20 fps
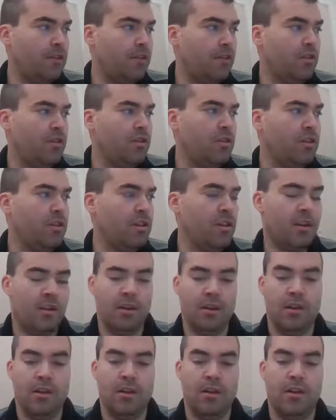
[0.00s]
for
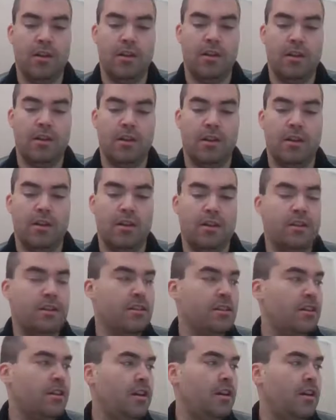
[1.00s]
int
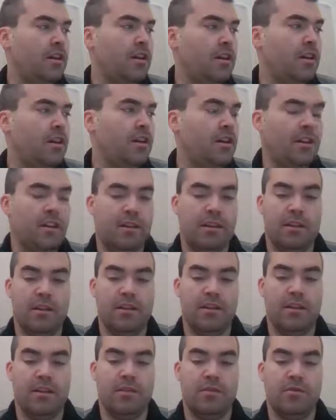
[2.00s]
I
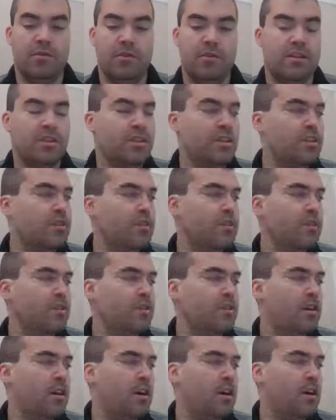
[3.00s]
equals
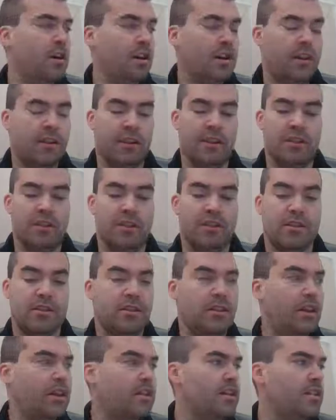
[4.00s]
0, I is
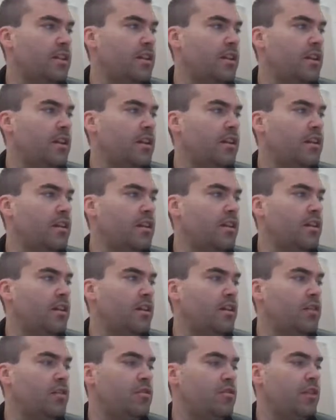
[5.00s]
less than
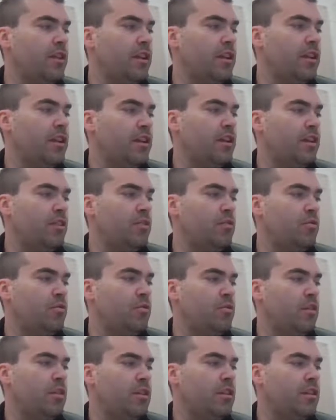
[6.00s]

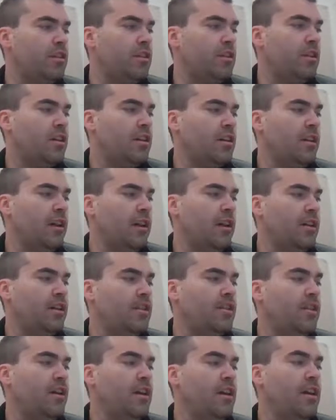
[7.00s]
array1 dot
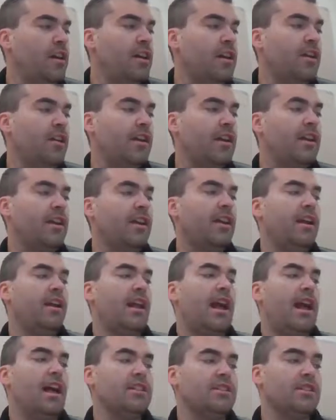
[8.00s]
length. Now I can
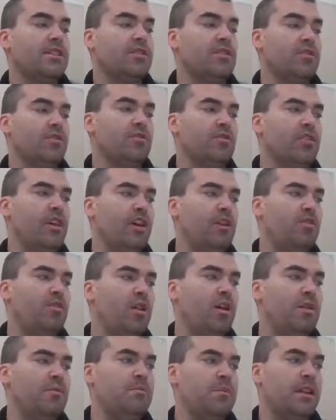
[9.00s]
get access to
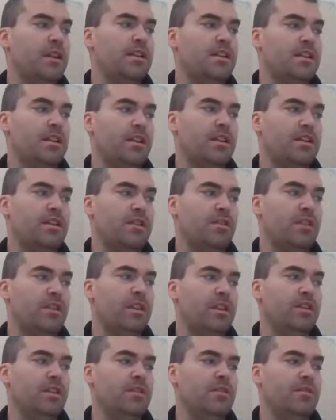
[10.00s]
array1 because it is out
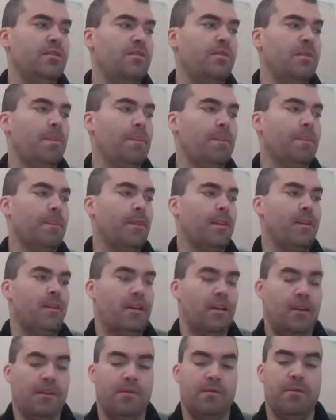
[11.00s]
here.
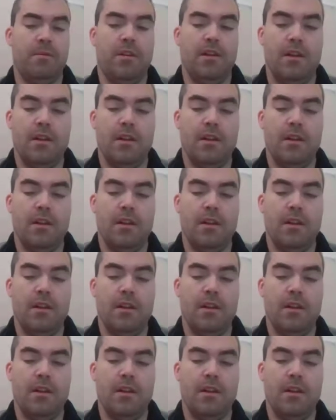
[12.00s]
Okay,